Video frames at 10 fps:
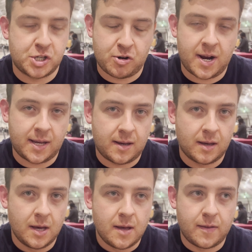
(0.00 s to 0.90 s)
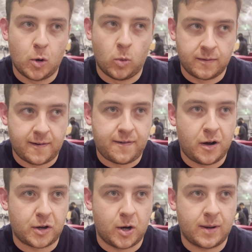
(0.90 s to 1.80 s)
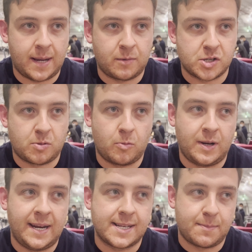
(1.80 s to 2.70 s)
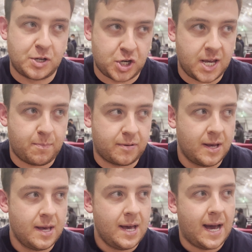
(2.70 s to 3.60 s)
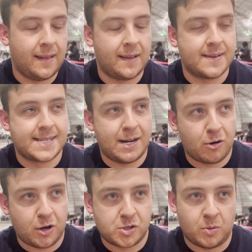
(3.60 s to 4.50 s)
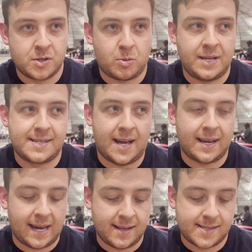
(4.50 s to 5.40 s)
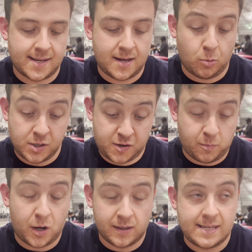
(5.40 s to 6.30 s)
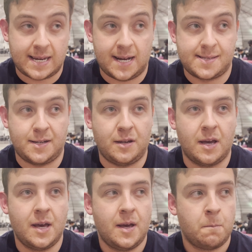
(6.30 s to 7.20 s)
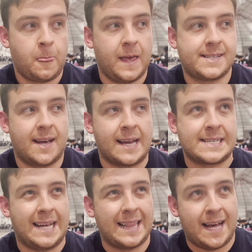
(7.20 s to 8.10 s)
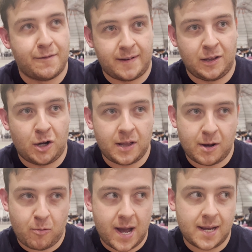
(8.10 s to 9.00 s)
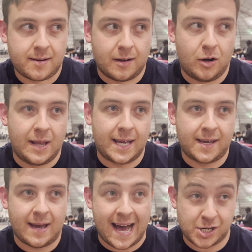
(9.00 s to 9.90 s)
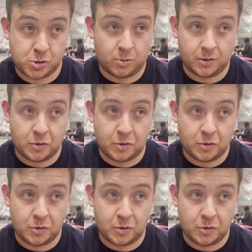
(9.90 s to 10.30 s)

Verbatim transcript: Strike. They're one for go again because we need it to be cheap. And like the zero cost ones, when you start getting to when you put all these cards in, you start getting to like Lava Vein Loyalty Red or like actual